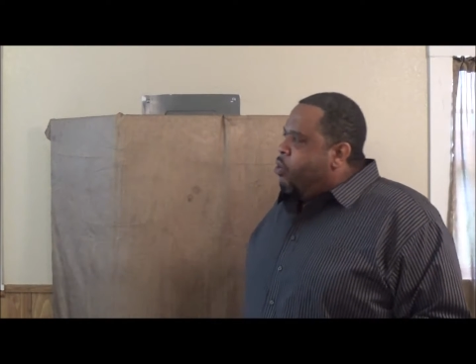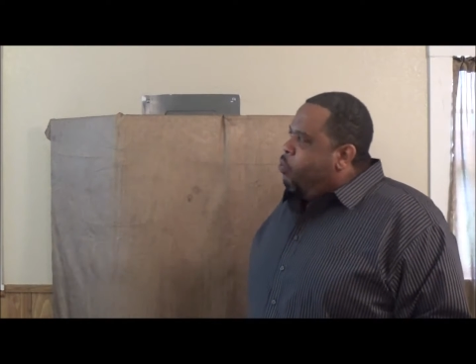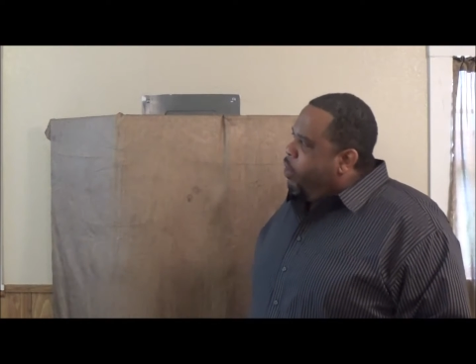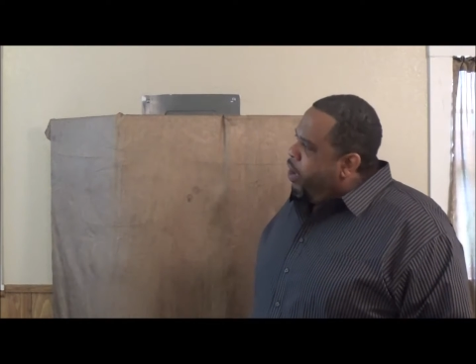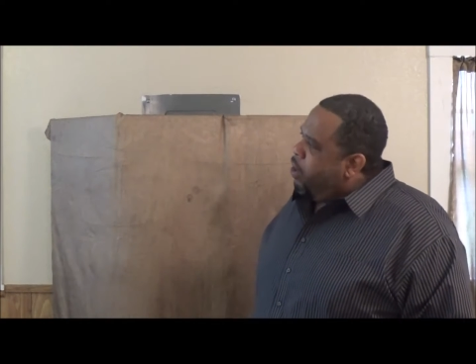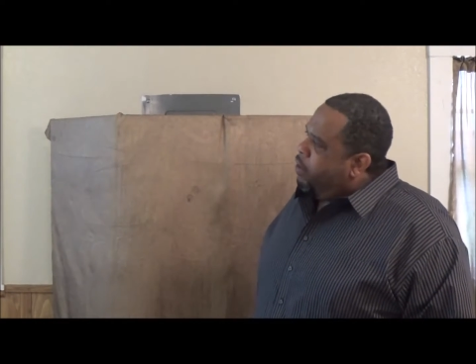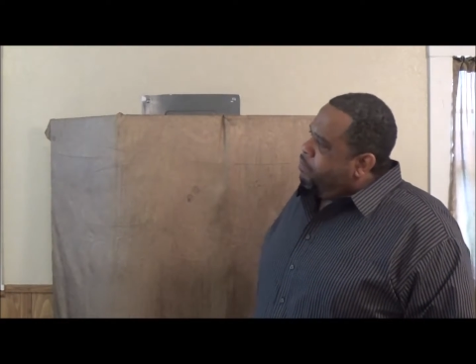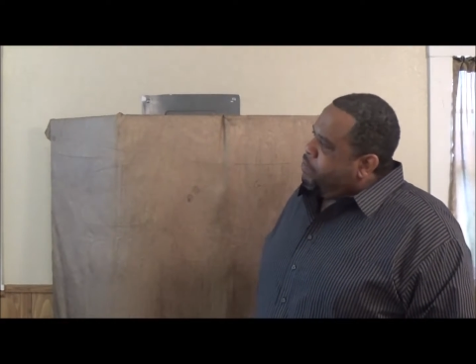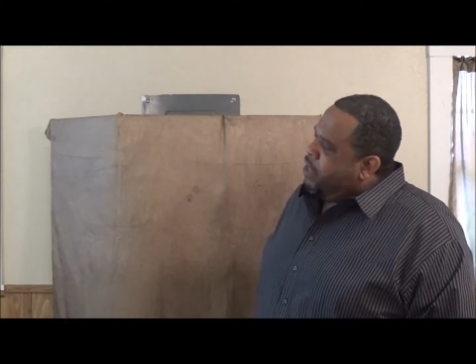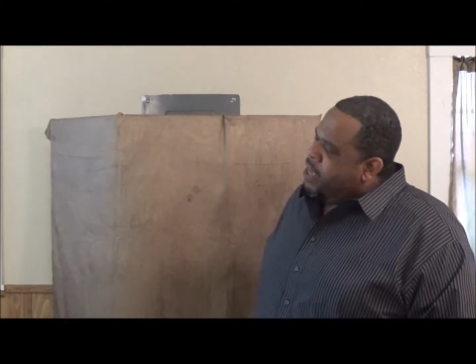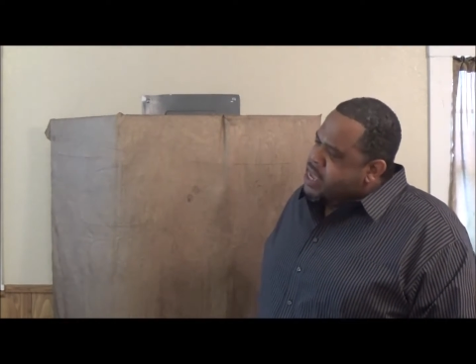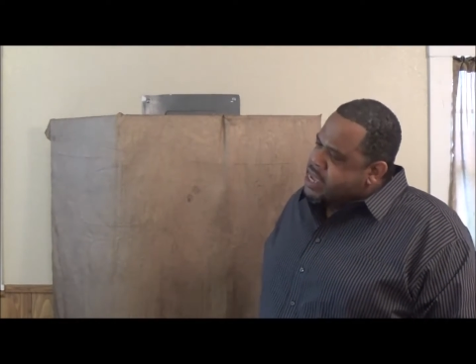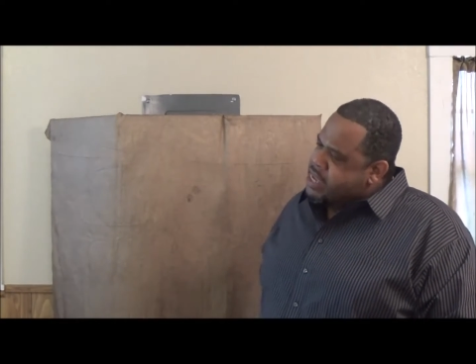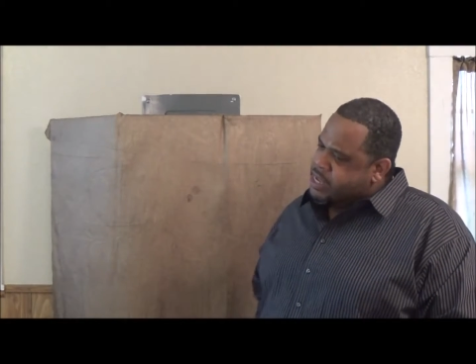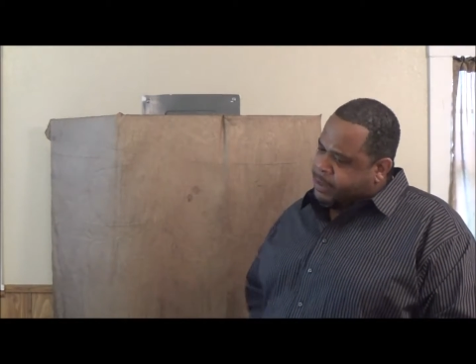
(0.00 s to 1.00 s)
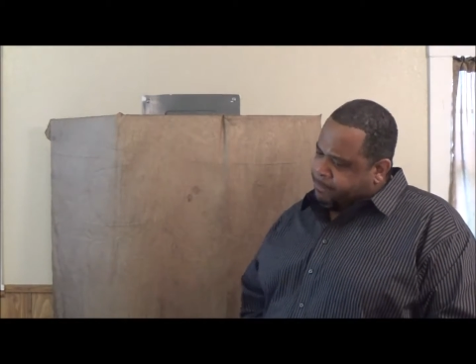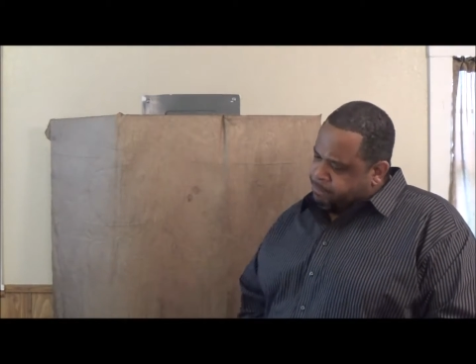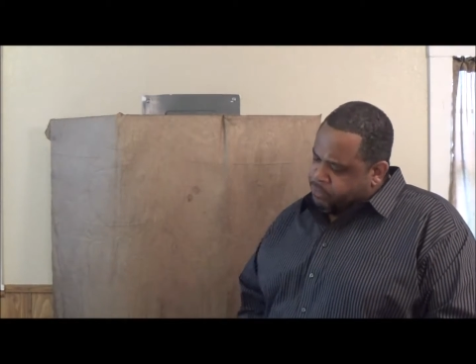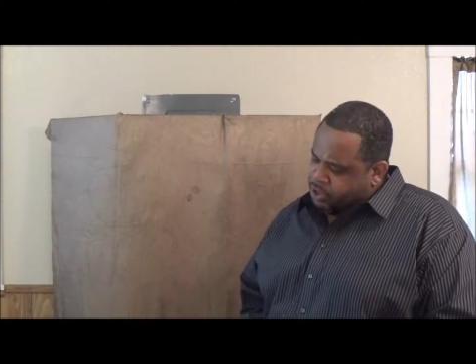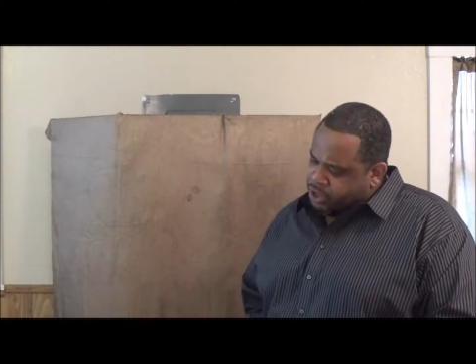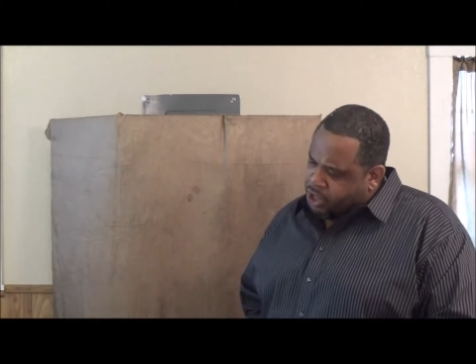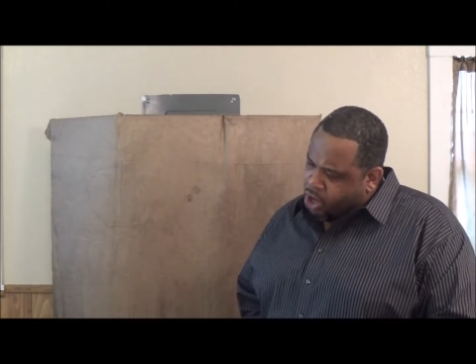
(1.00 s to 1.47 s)
Well,
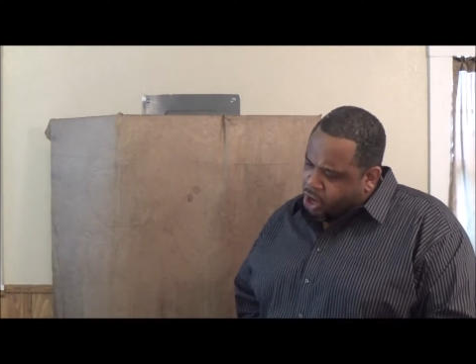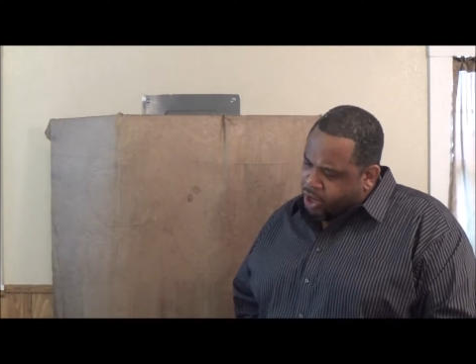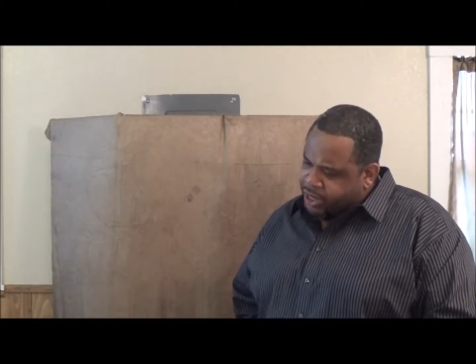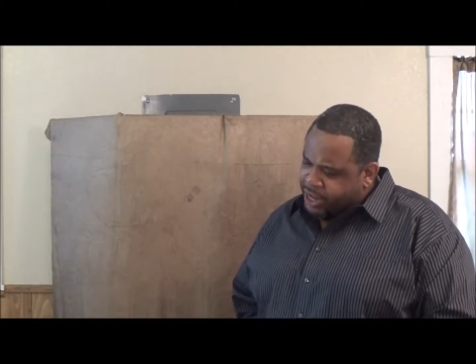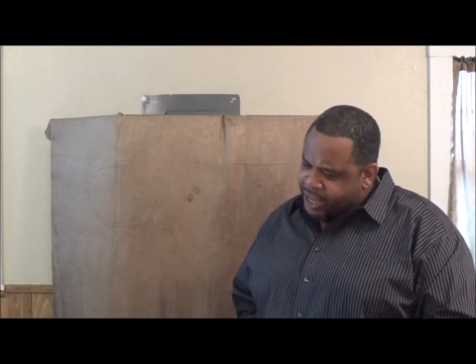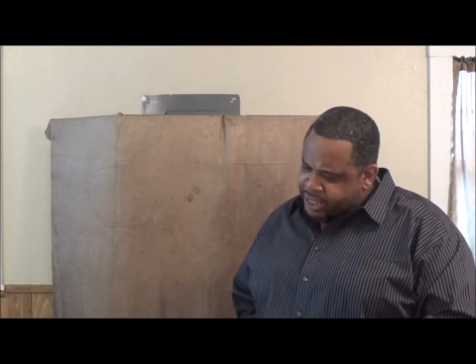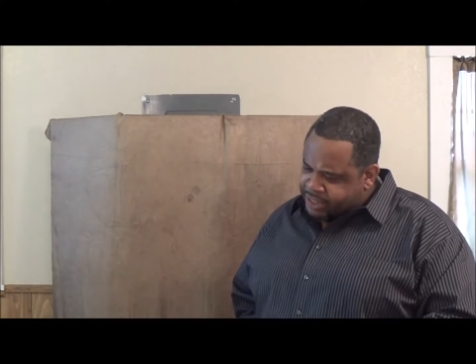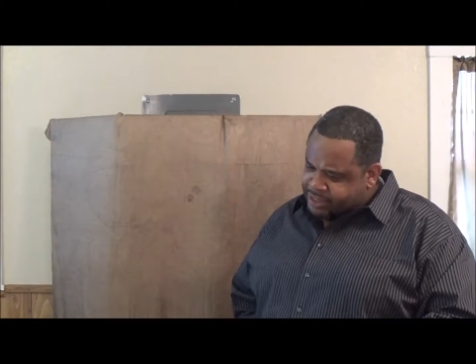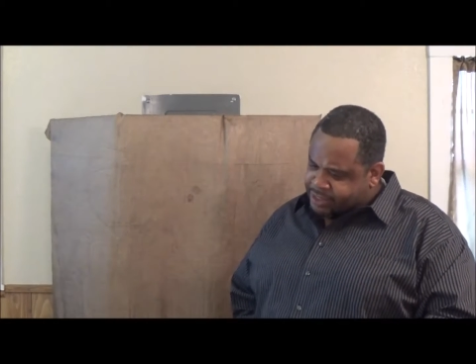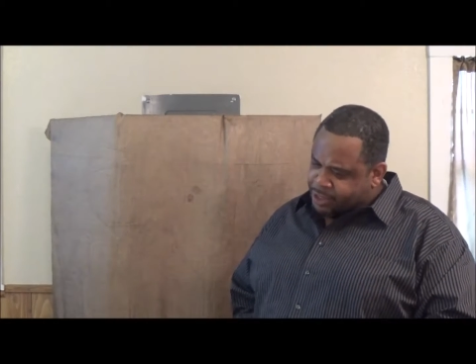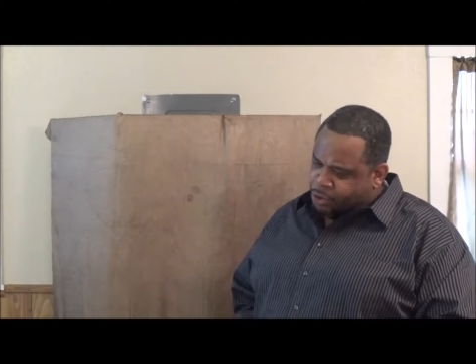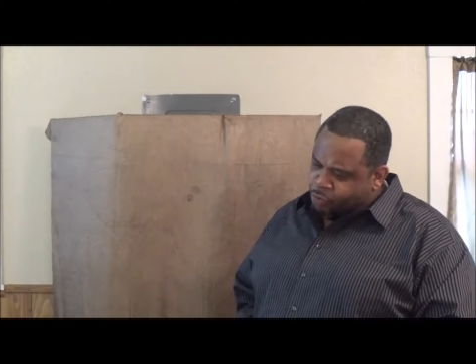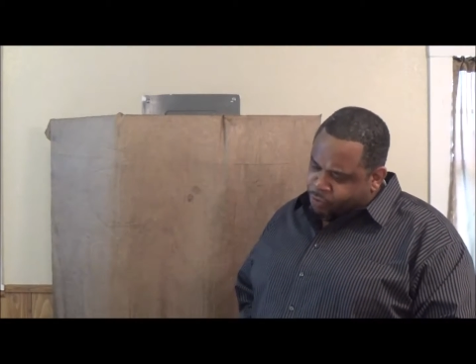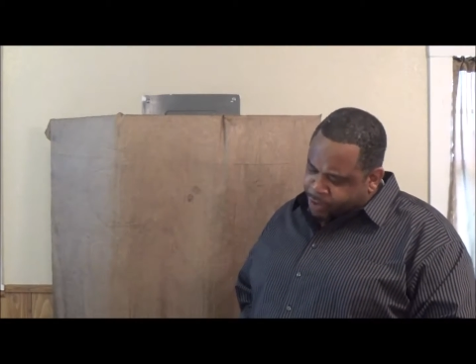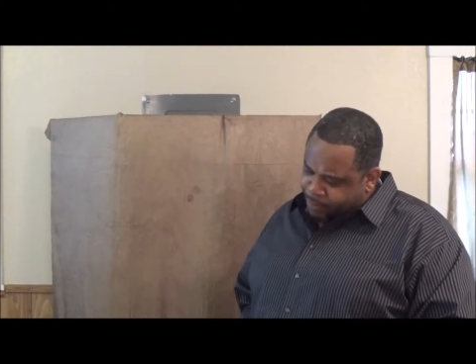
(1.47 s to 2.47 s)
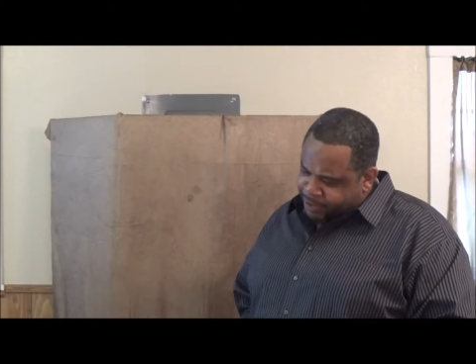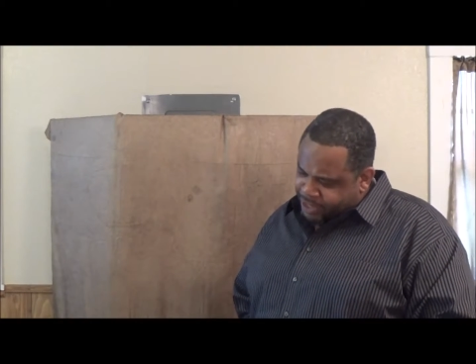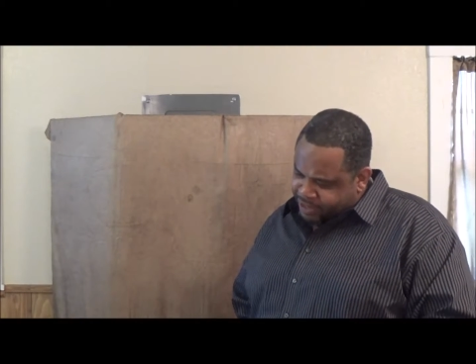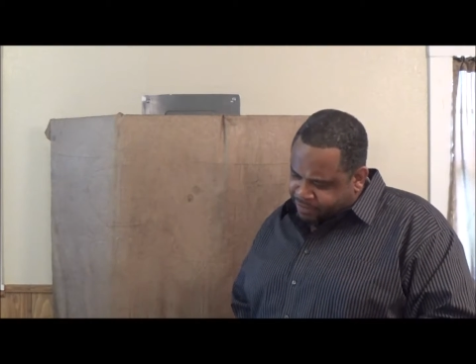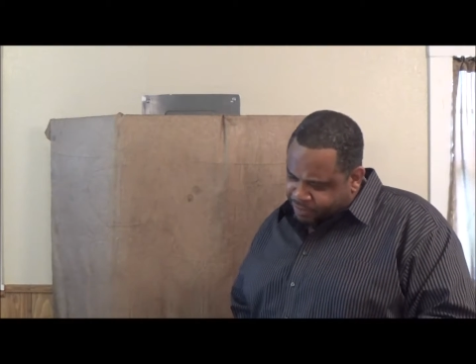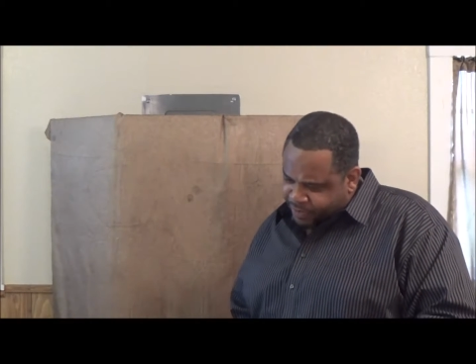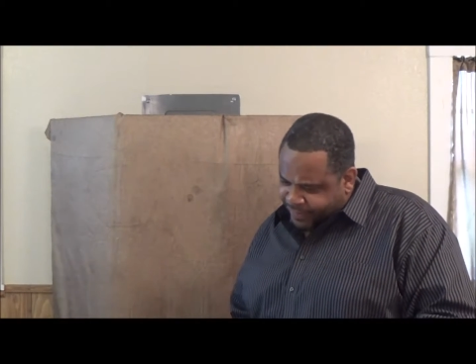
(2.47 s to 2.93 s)
God has a
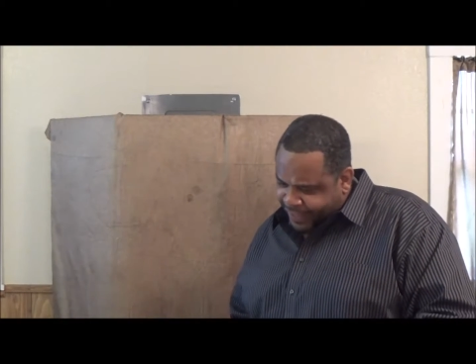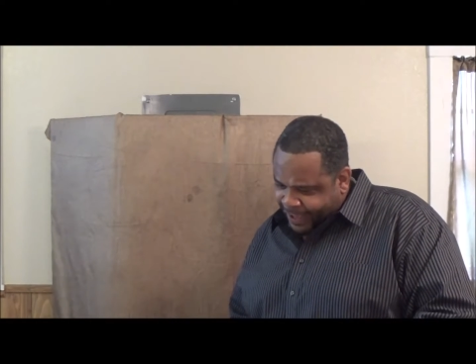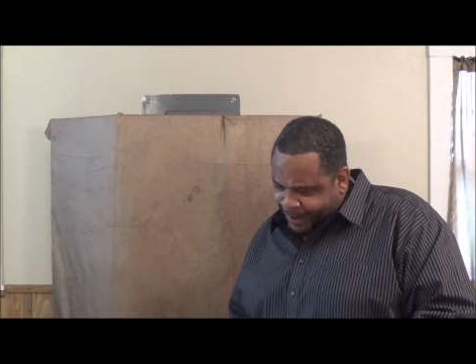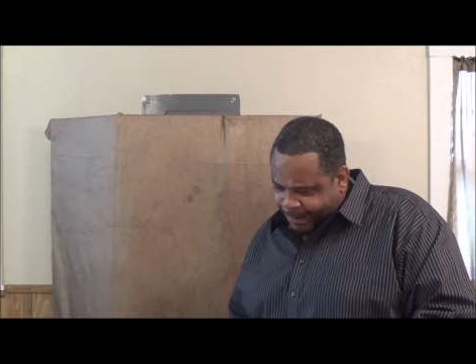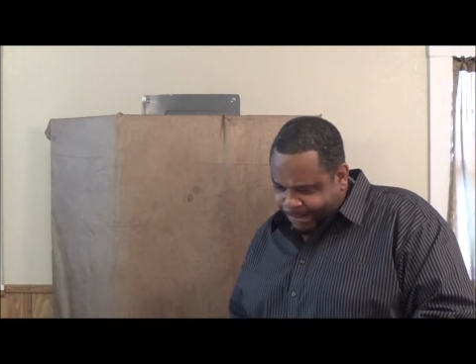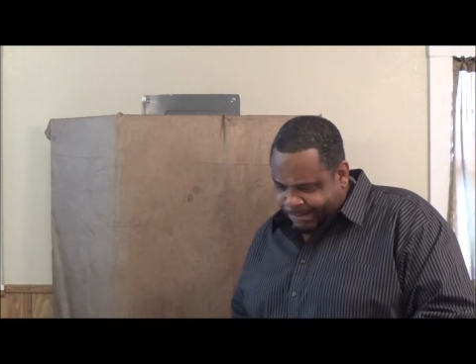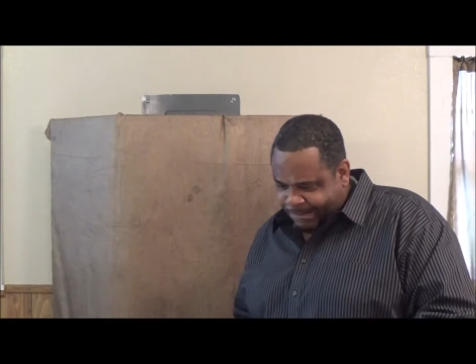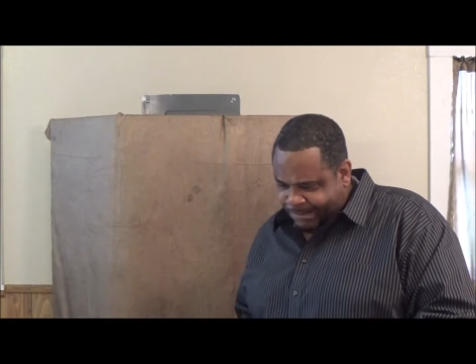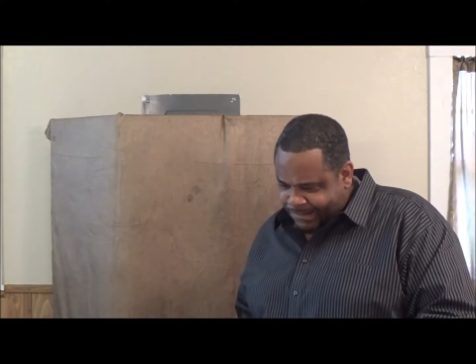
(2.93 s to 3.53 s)
remedy for that.